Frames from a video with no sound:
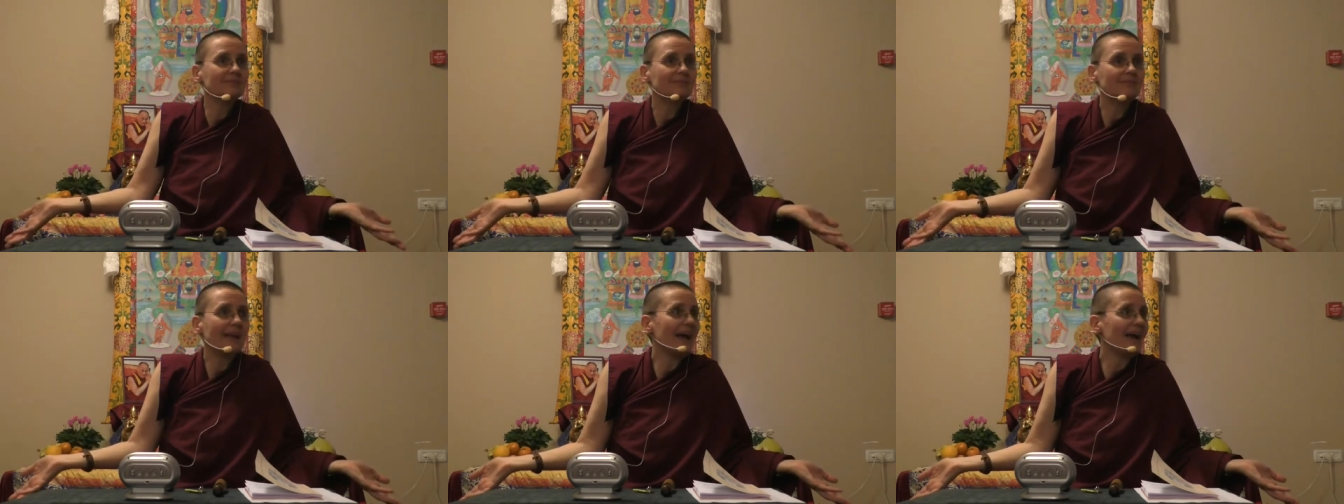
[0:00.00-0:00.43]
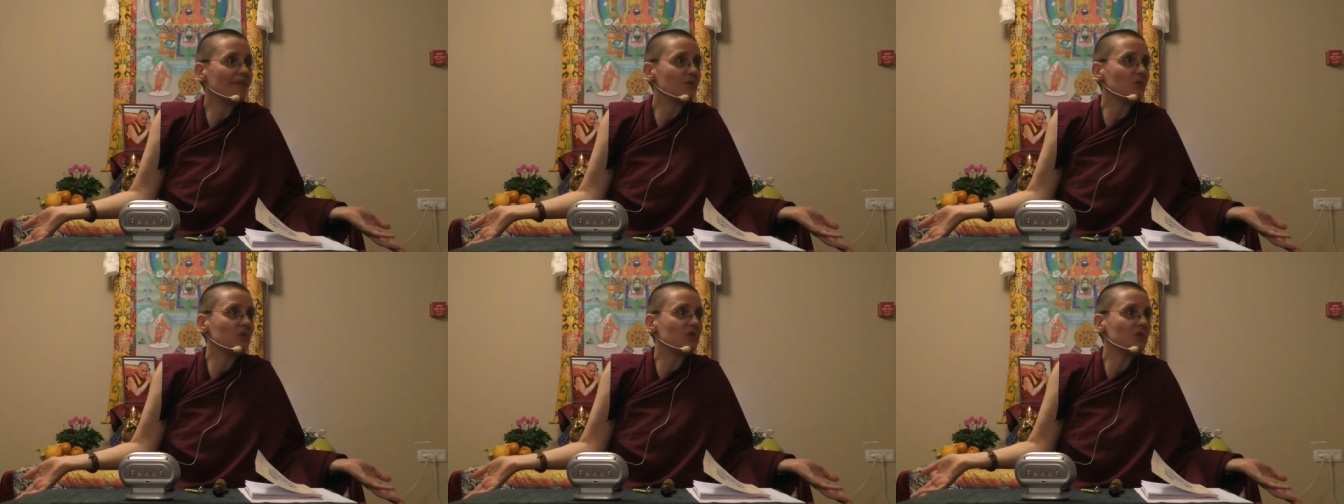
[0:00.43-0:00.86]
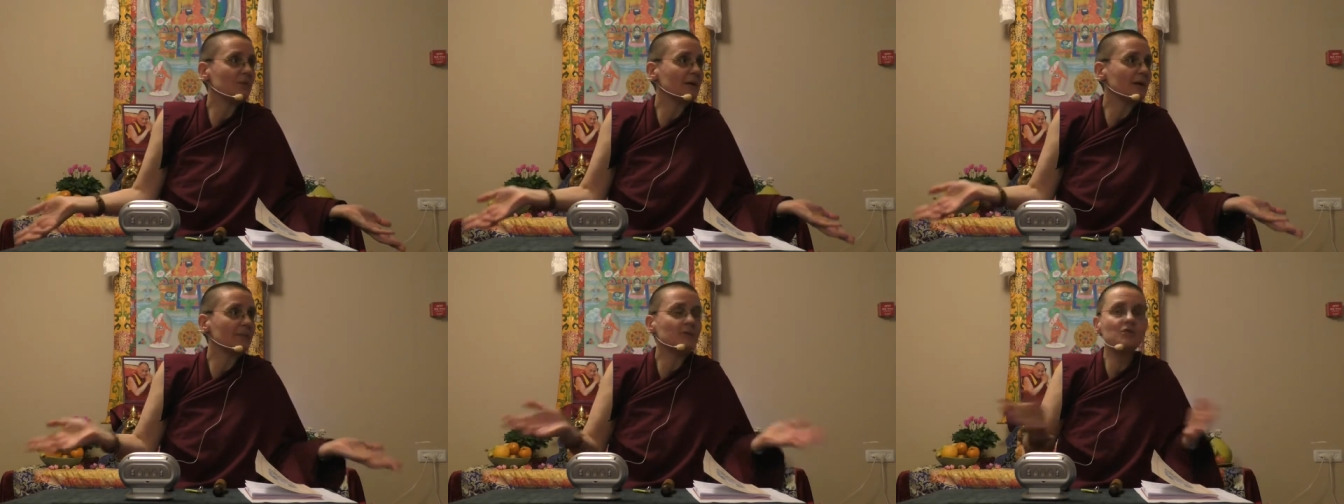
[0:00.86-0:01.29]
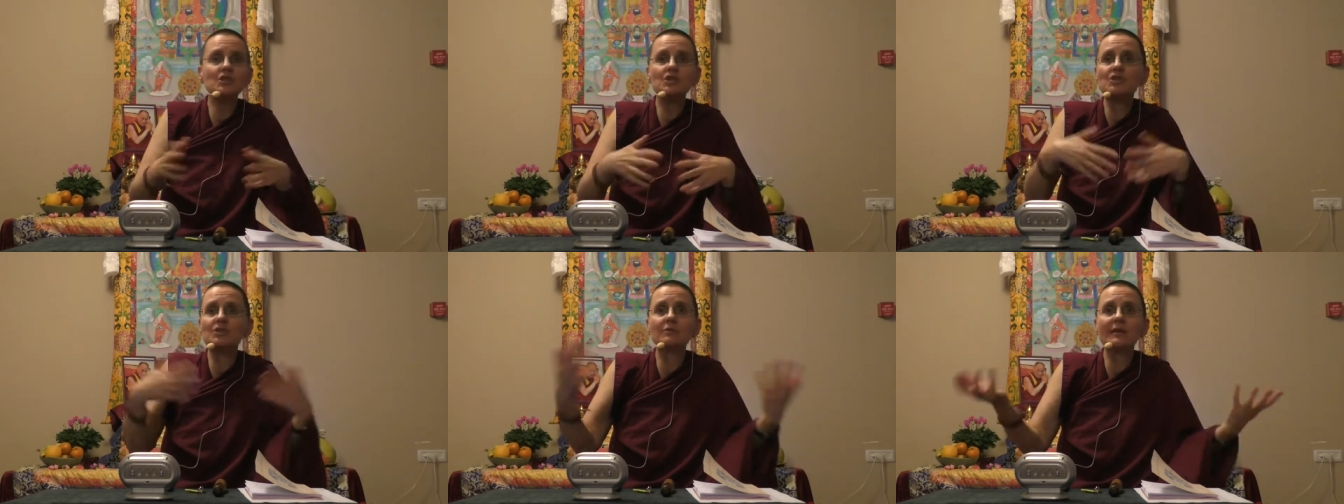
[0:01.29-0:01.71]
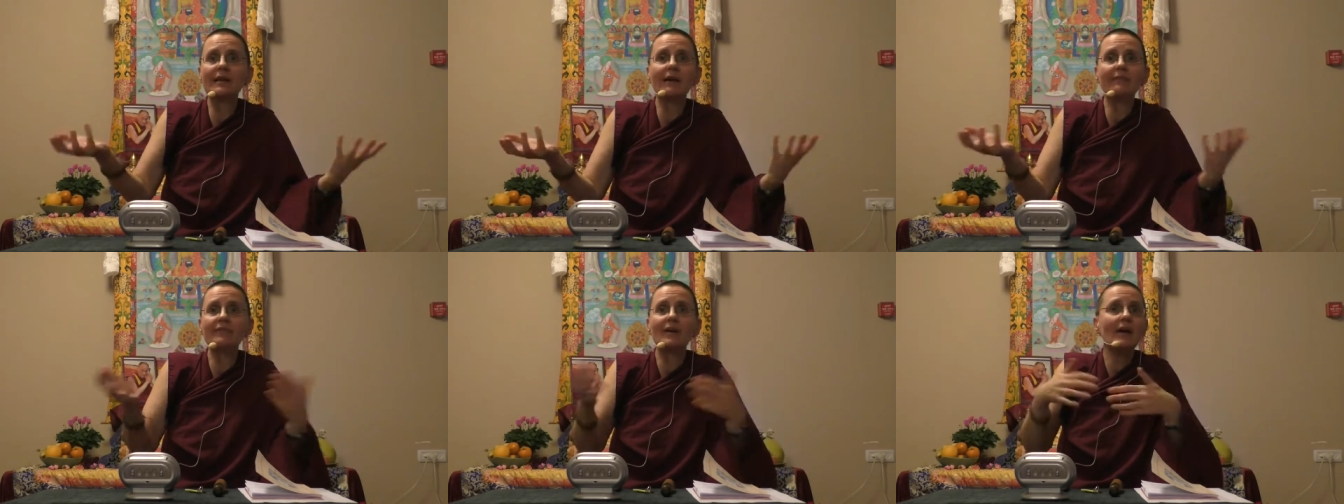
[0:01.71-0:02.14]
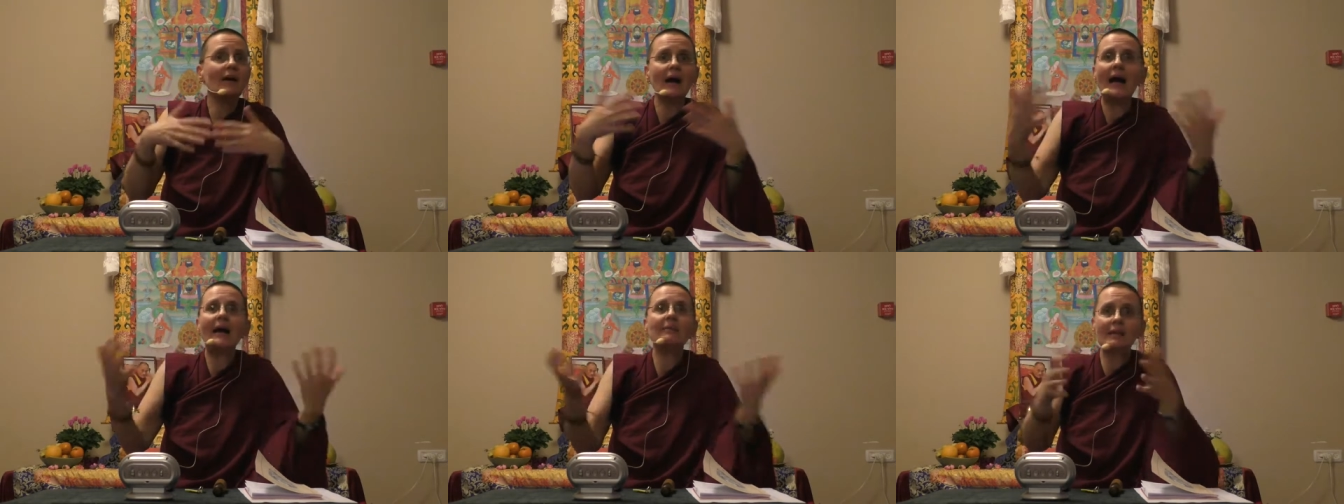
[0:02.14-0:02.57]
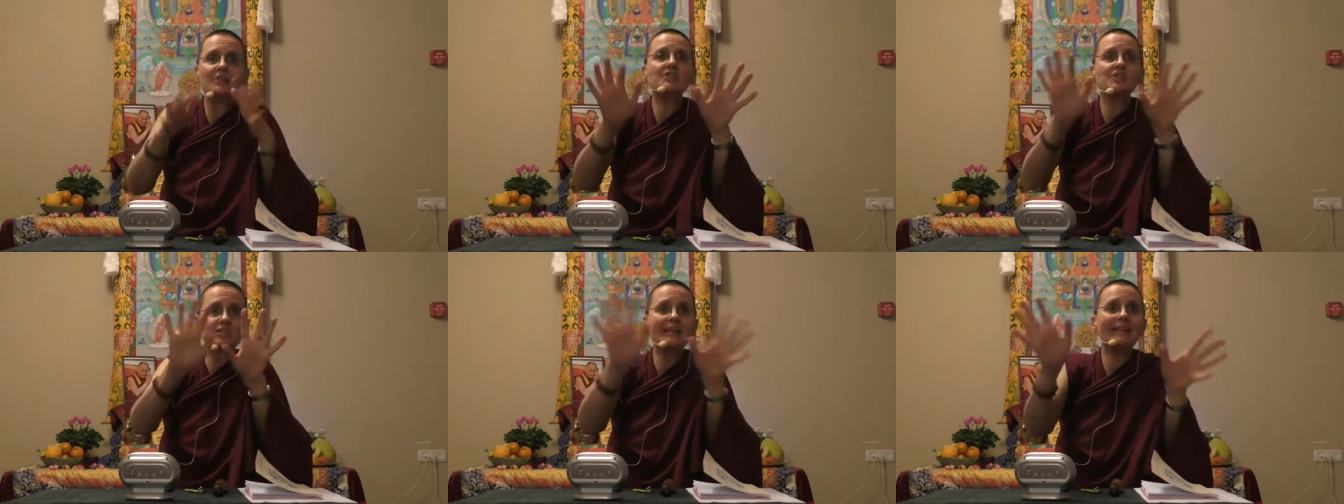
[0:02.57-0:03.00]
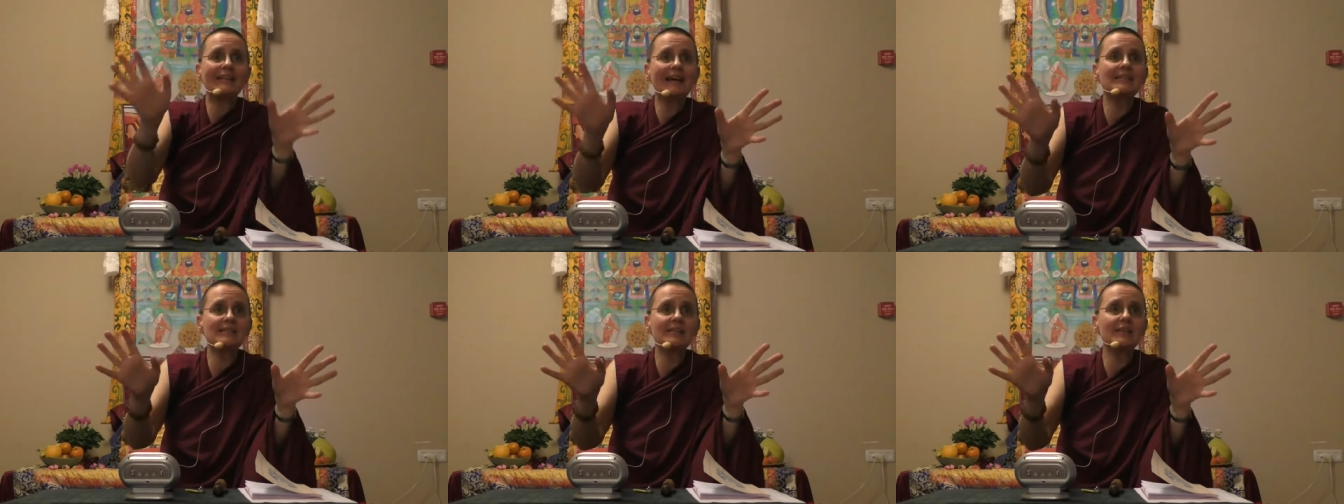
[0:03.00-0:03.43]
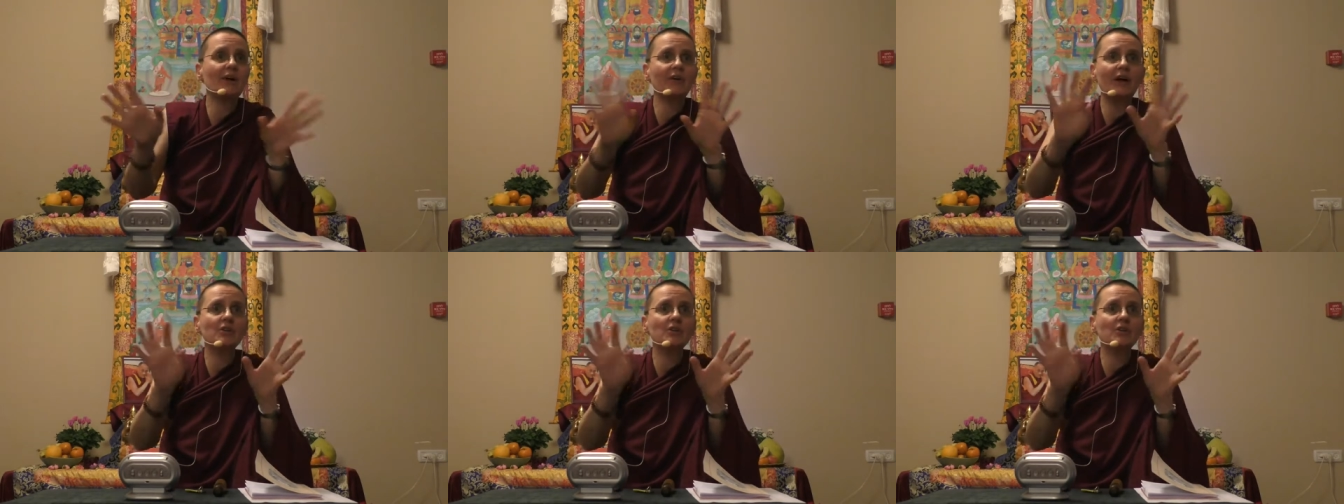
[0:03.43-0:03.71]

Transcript: they have the wish to become a teacher, they have let's just take that scenario.